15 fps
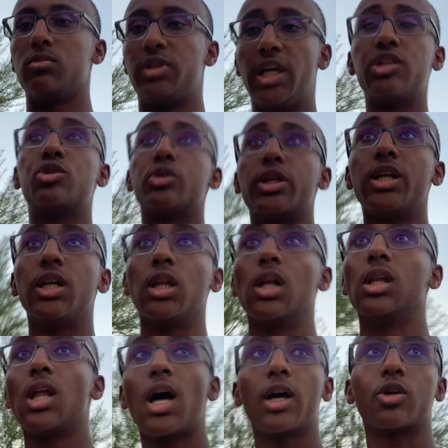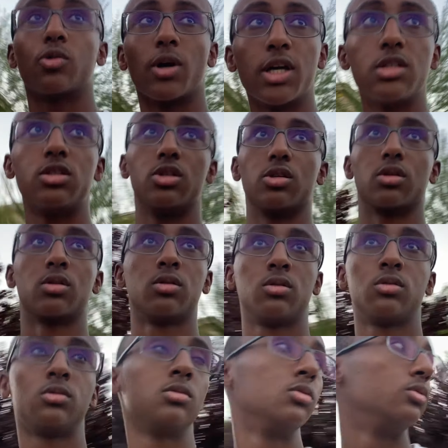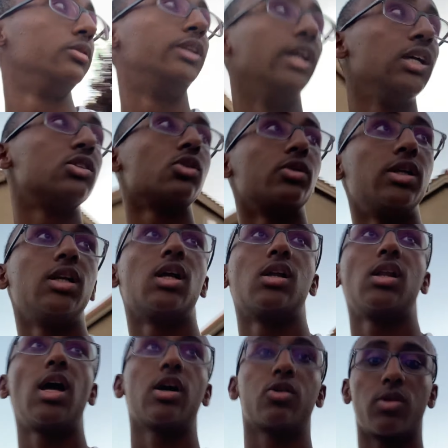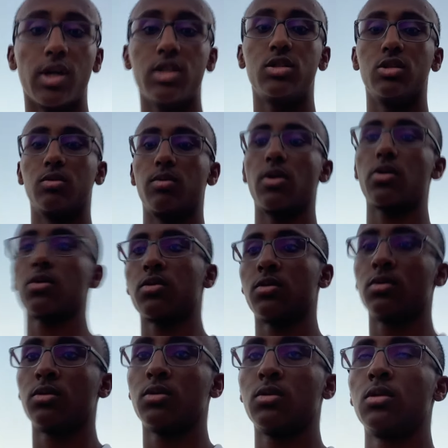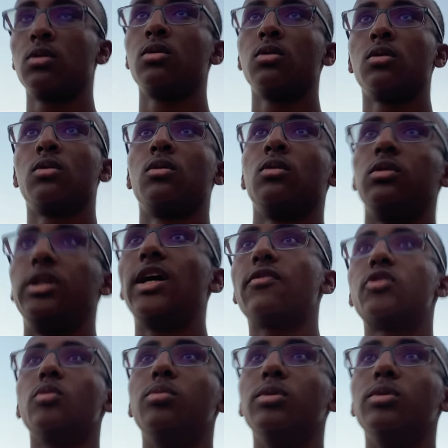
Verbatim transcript: Things are getting a lot crazier things are getting a lot crazier, bro. You have to